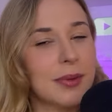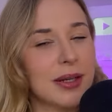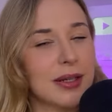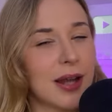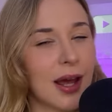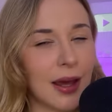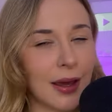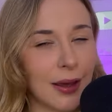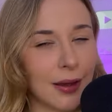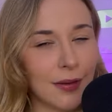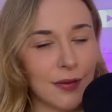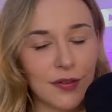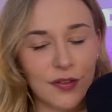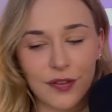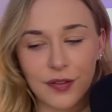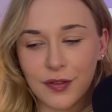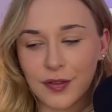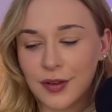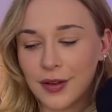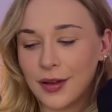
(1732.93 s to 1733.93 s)
bit naive.
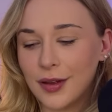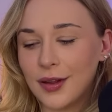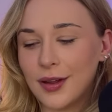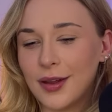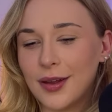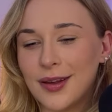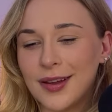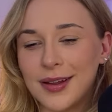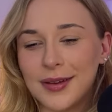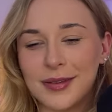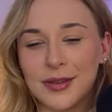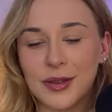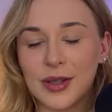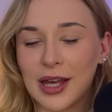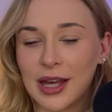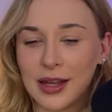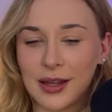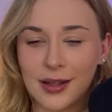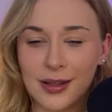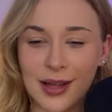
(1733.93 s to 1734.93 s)
It's
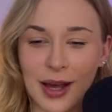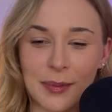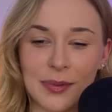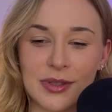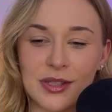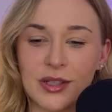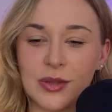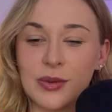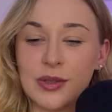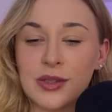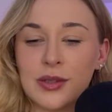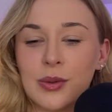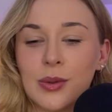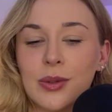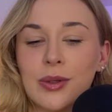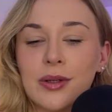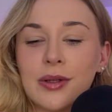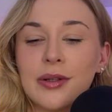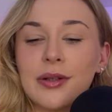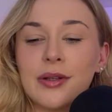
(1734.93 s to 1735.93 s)
okay. It happens to us
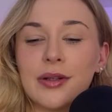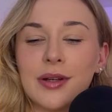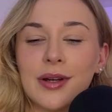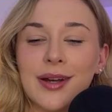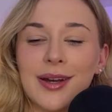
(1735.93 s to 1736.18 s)
all.